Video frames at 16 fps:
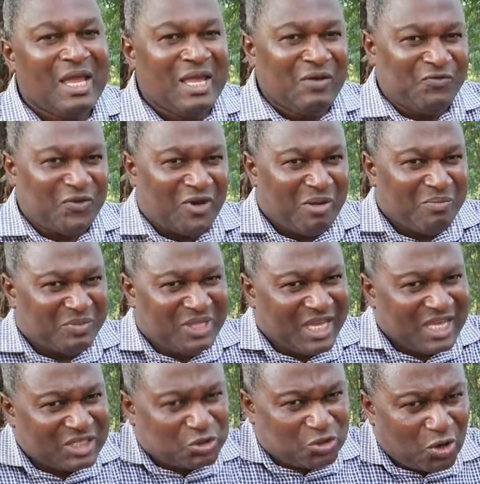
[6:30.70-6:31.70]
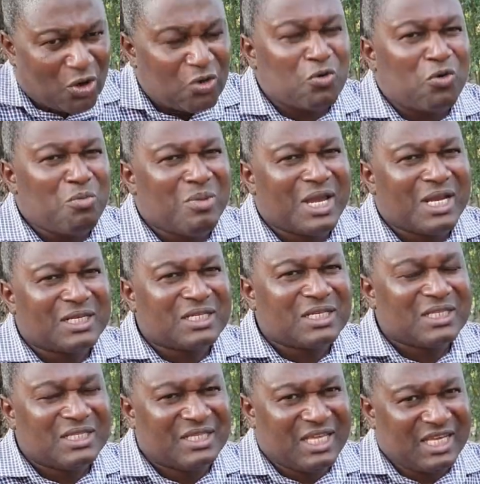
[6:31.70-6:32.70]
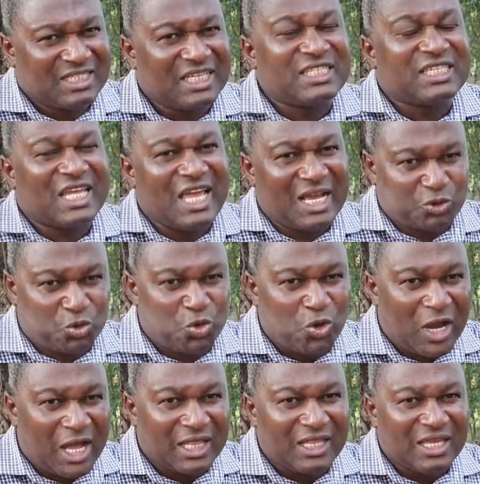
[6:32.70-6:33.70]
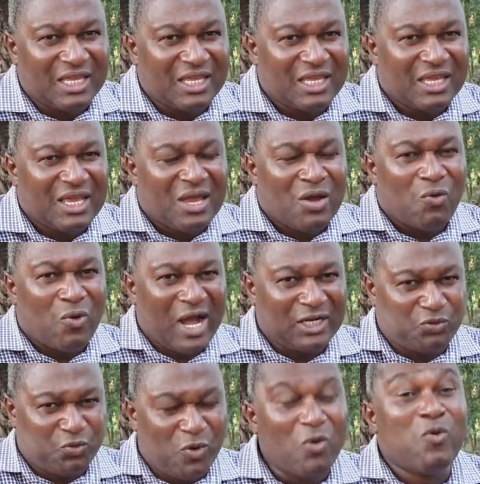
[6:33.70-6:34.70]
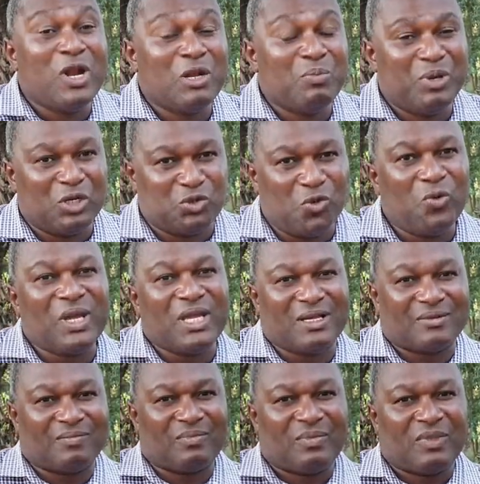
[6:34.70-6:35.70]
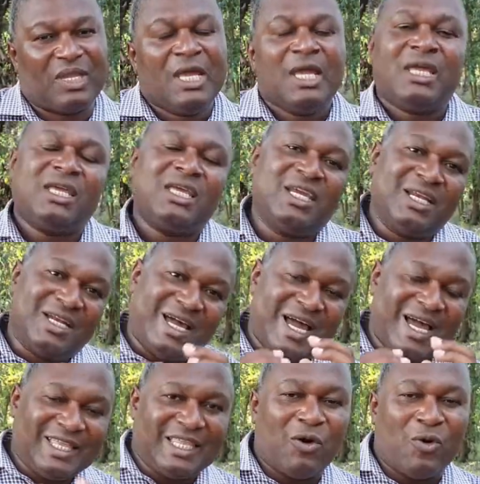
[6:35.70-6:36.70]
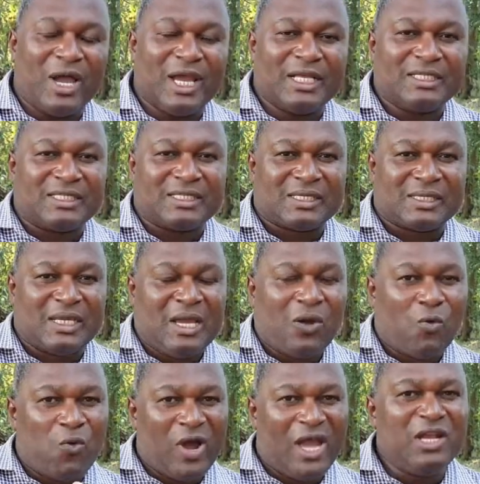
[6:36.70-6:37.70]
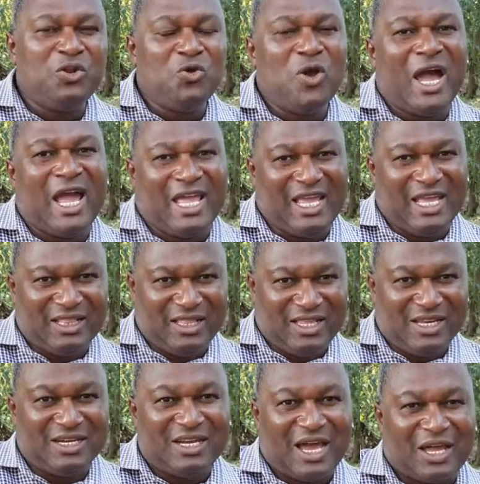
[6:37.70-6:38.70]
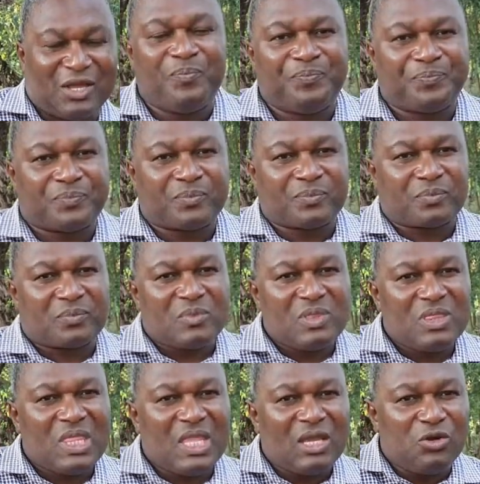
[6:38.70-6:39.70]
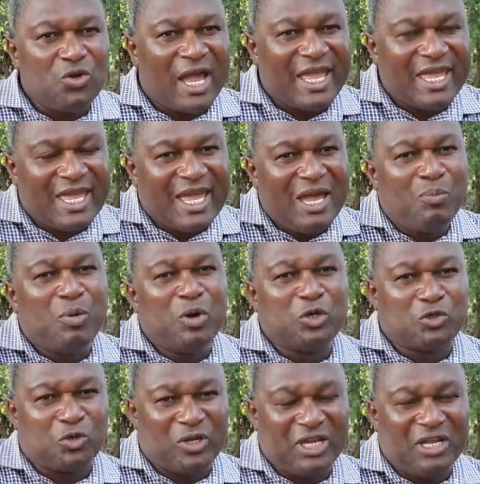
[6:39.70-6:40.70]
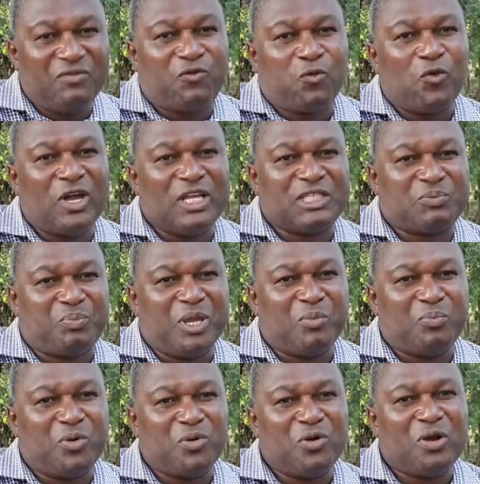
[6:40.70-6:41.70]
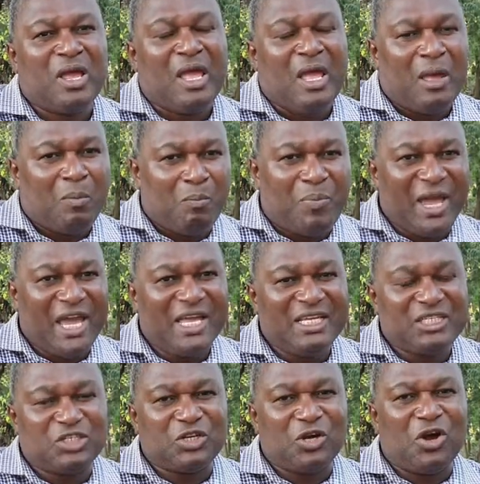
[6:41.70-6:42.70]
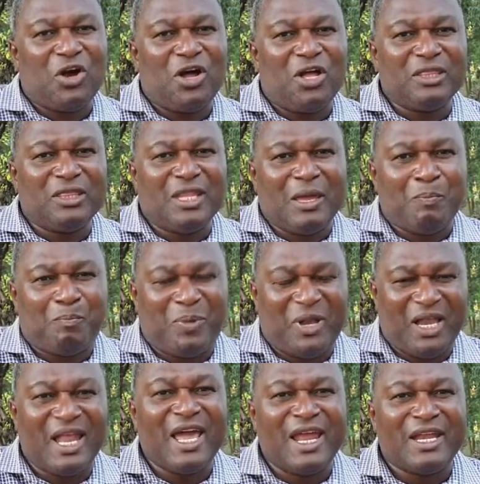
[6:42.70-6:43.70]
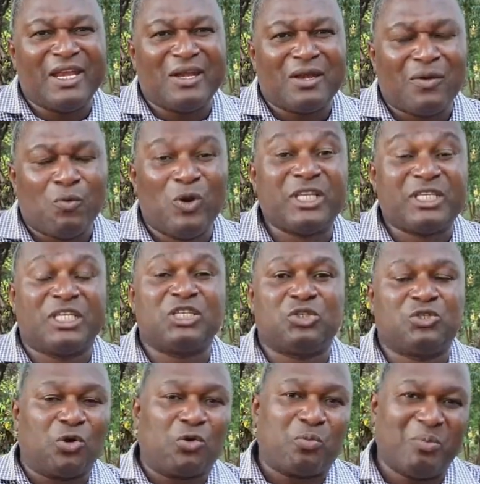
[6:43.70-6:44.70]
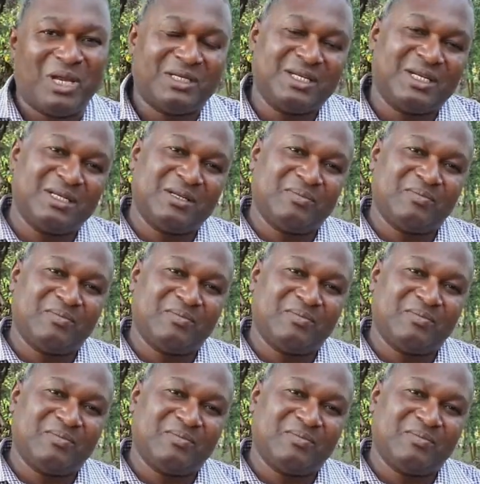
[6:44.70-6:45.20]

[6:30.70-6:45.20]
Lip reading: From this document, this is actually what we will be doing. In other words, when you are a leader, you are able to influence people based on the plan which is documented.